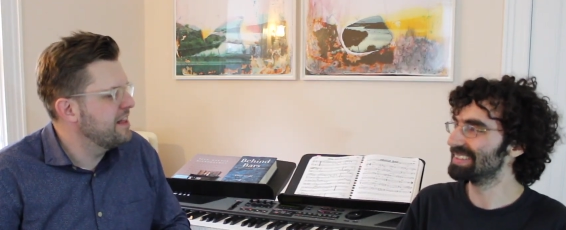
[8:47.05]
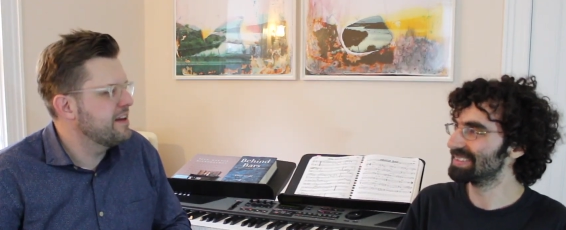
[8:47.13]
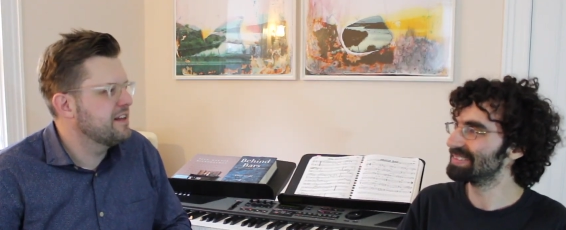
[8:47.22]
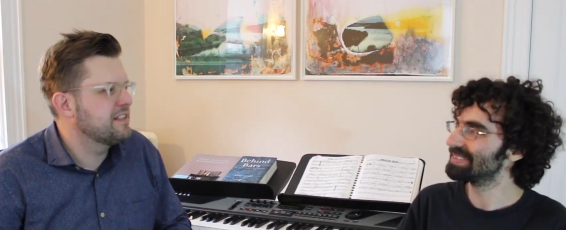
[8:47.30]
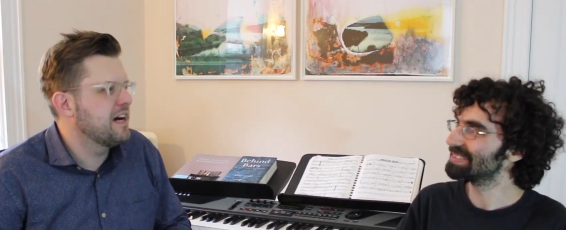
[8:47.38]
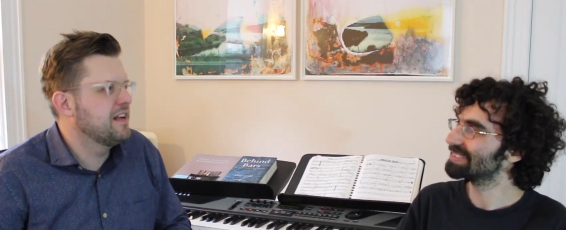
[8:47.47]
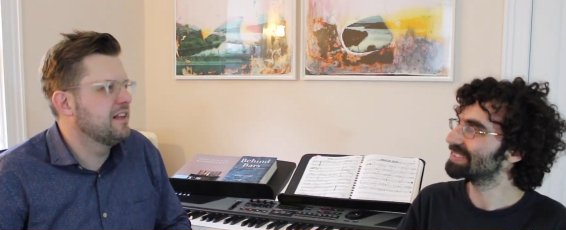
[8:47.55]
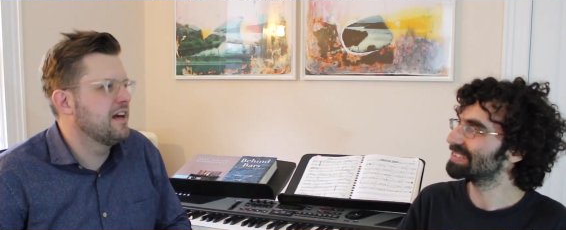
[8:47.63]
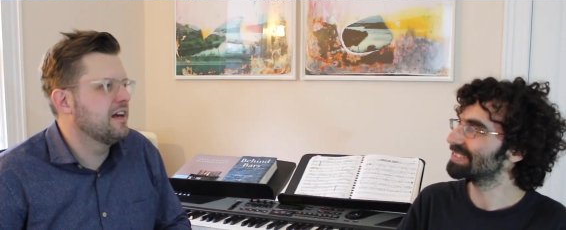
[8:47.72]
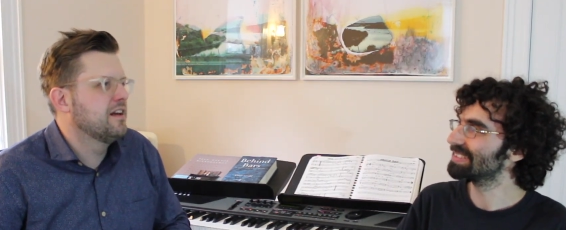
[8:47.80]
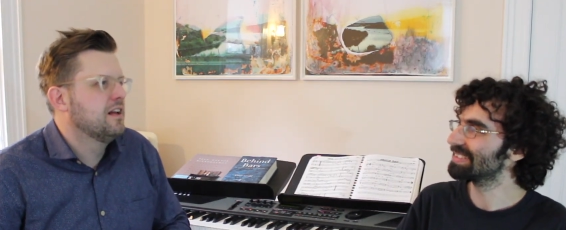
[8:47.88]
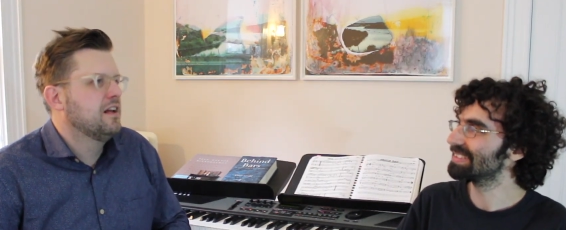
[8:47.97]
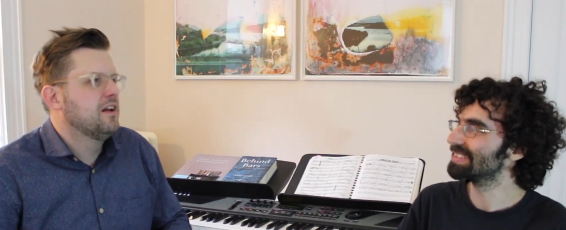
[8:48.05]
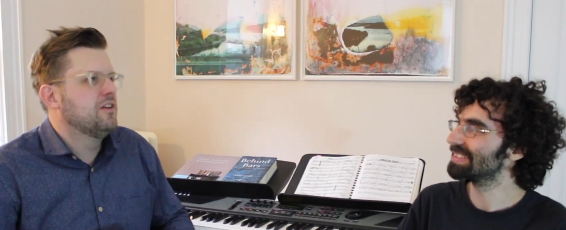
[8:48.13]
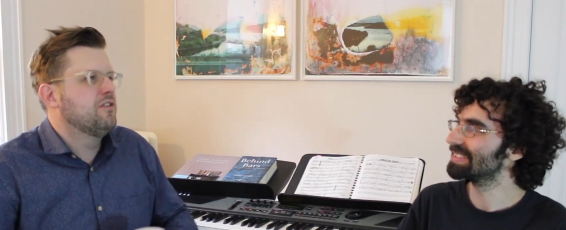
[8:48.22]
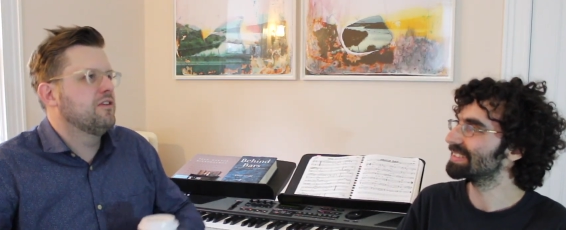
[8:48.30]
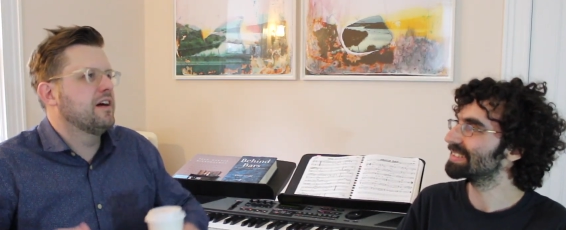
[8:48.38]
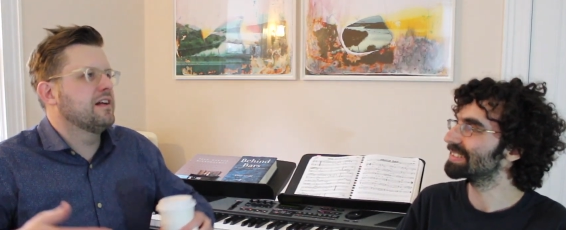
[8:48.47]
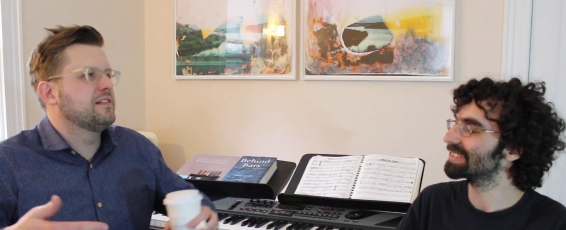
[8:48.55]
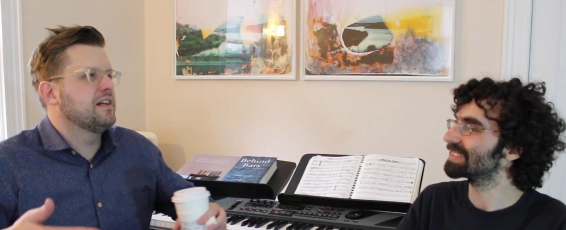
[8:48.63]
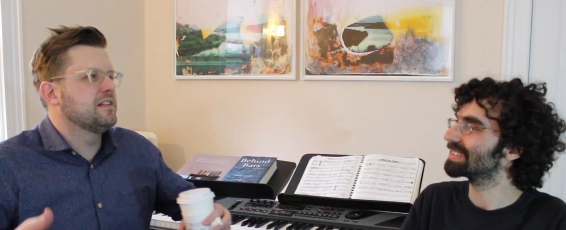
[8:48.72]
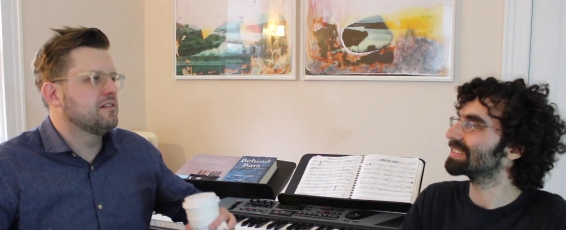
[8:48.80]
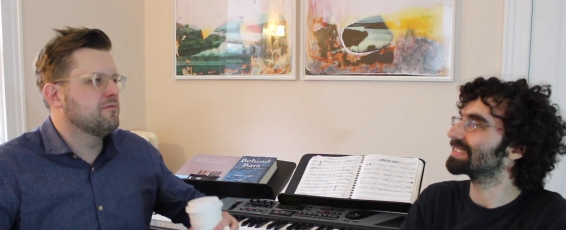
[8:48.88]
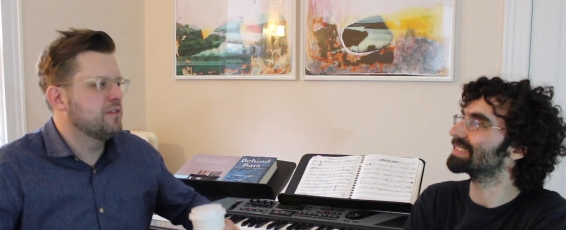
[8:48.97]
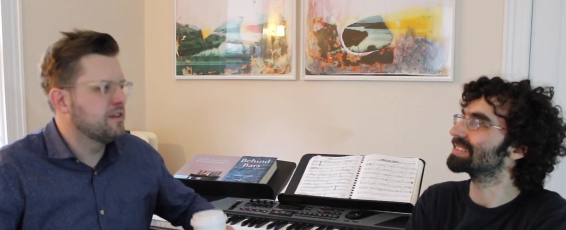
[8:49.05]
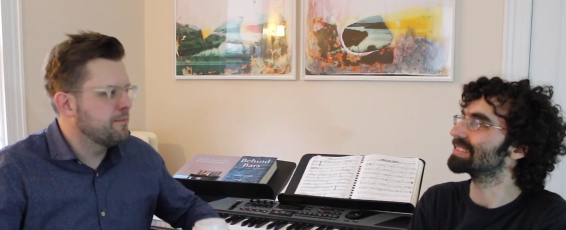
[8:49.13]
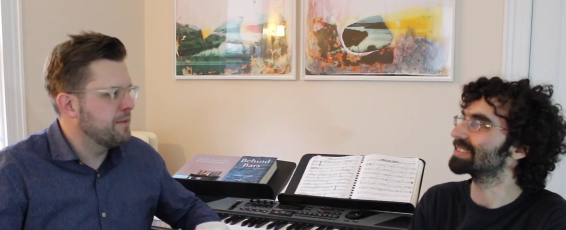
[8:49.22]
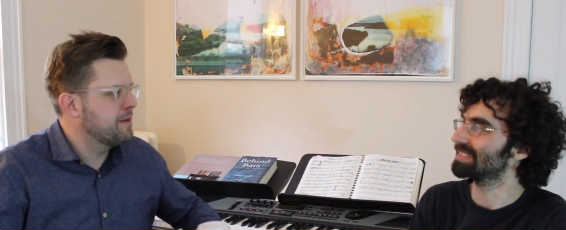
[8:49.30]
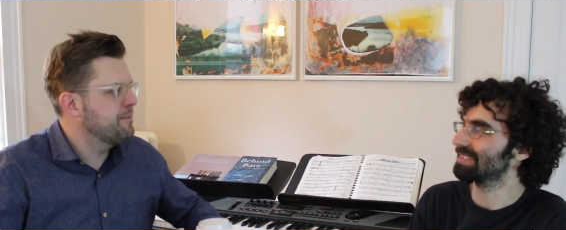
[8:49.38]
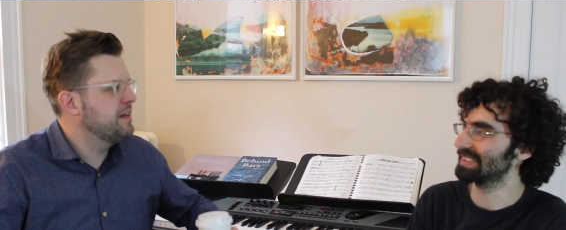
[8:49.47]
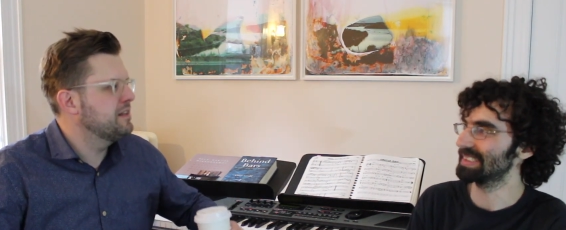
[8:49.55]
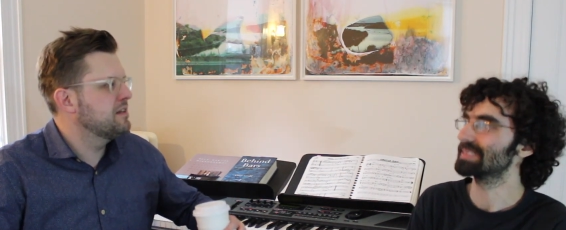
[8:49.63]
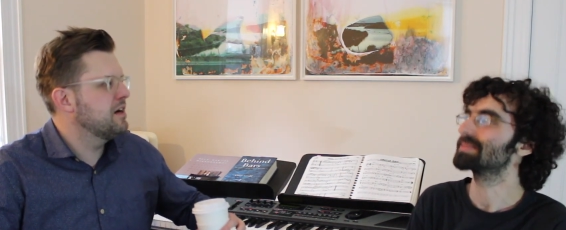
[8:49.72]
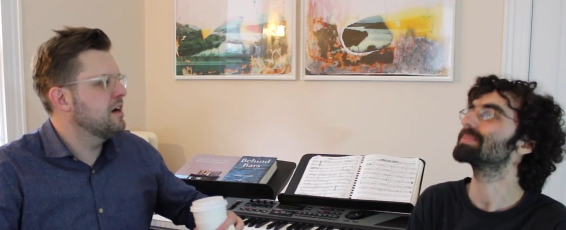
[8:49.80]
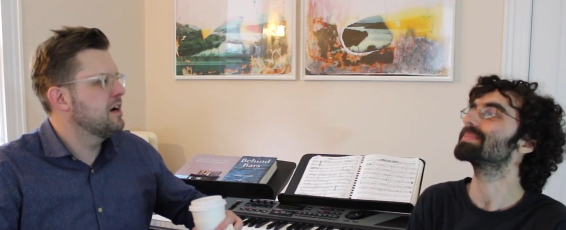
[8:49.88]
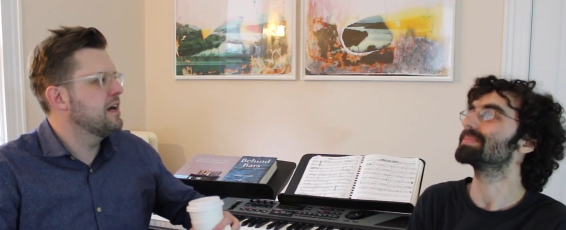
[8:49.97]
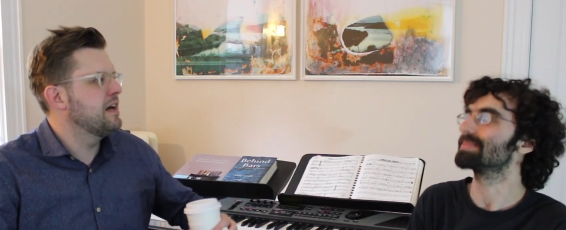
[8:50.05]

Speaker 1: I think it's kind of like you get a sense of what the big beats are,